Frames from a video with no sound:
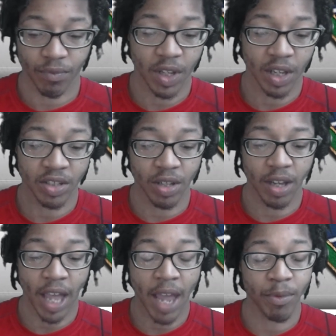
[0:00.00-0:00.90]
his
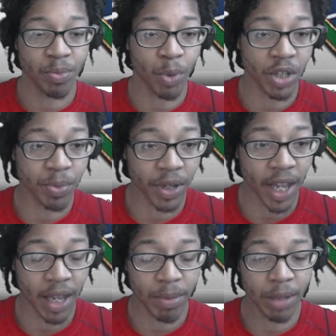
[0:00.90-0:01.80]
average points per
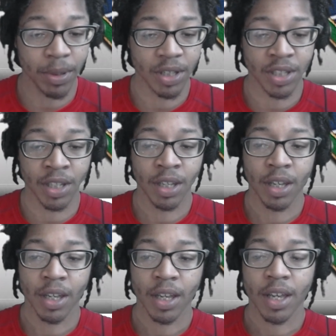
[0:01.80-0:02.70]
game, PPG.
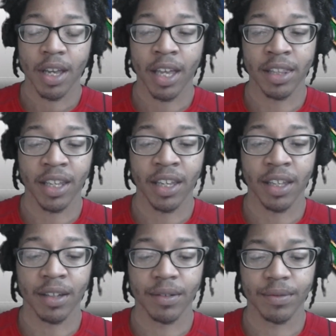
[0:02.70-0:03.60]
And
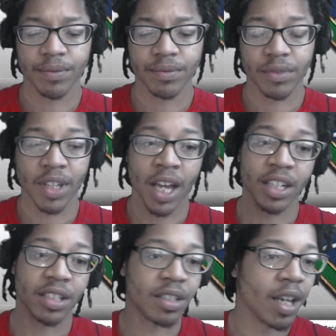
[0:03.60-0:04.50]
then
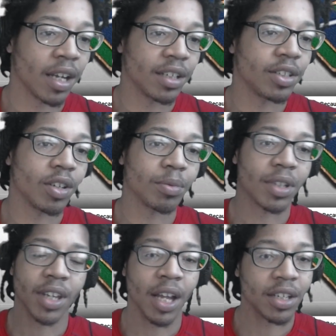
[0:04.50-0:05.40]
Giannis is Giannis, you know what I'm
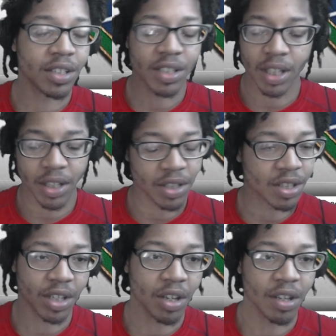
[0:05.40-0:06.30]
saying? Giannis is really
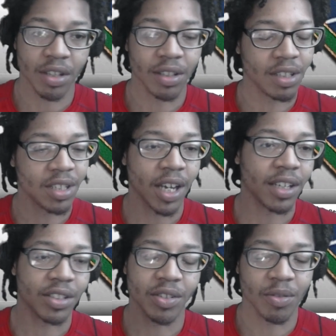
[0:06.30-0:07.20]
just he's
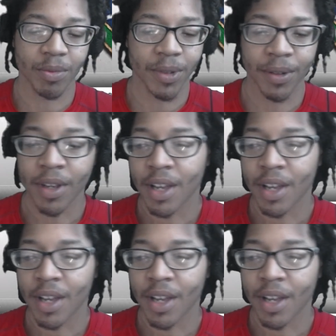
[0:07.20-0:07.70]
Giannis, you know what I mean?